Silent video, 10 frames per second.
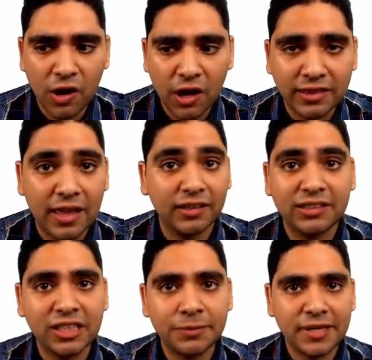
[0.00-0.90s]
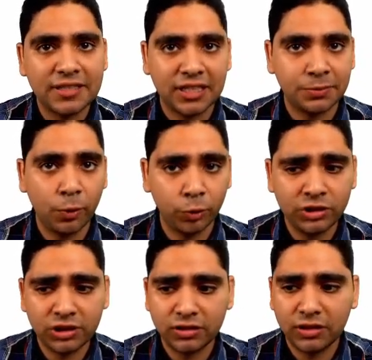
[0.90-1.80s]
the design space
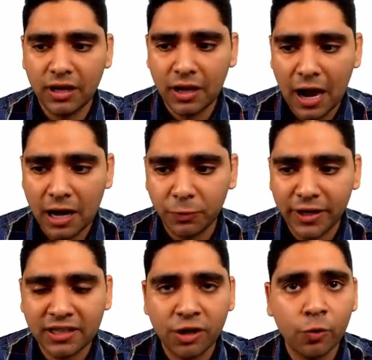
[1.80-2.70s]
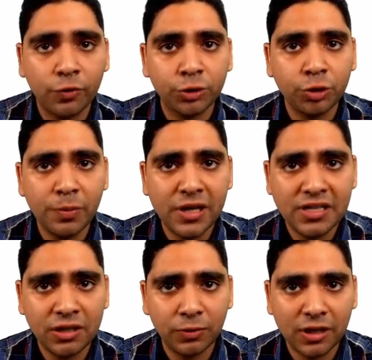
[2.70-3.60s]
explodes and we get over 2
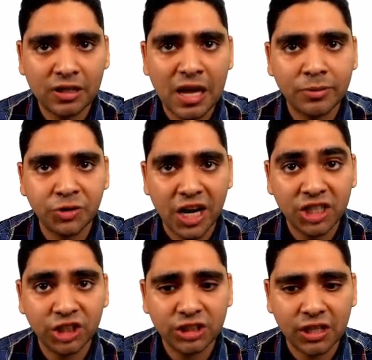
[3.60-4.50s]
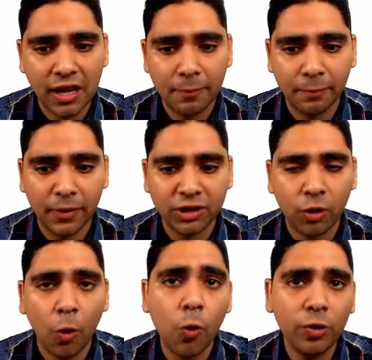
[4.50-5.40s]
million without the abstractions, but
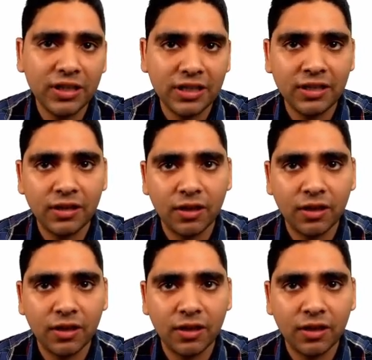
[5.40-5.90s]
only